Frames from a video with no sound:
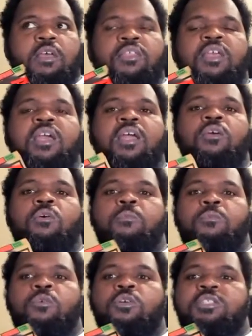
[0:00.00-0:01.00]
I think I know
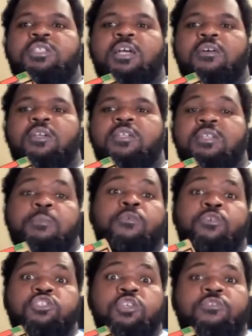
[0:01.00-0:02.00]
where Morristown is. I'm
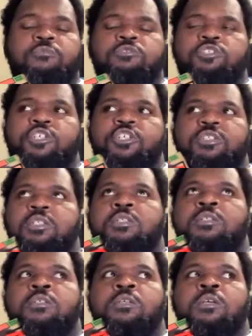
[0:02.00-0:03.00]
originally from New
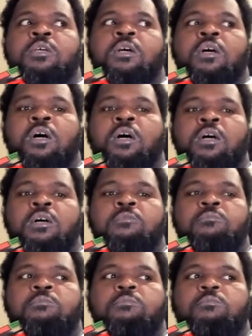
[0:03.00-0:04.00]
Jersey.
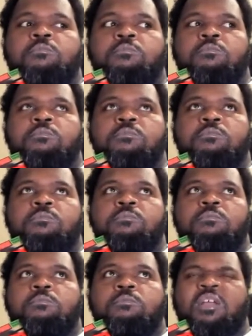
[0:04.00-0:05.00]
Um,
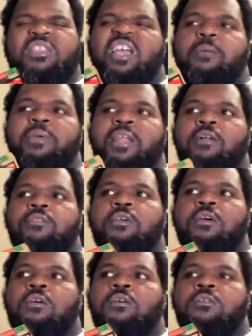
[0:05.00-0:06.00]
I think I've been out
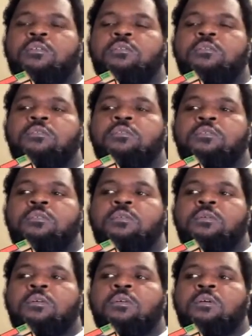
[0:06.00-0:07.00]
there,
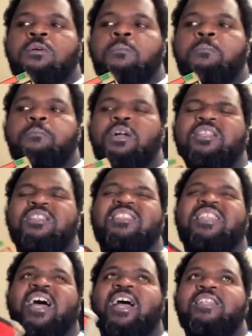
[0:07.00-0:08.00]
but
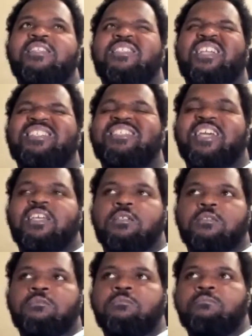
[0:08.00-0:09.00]
that that's like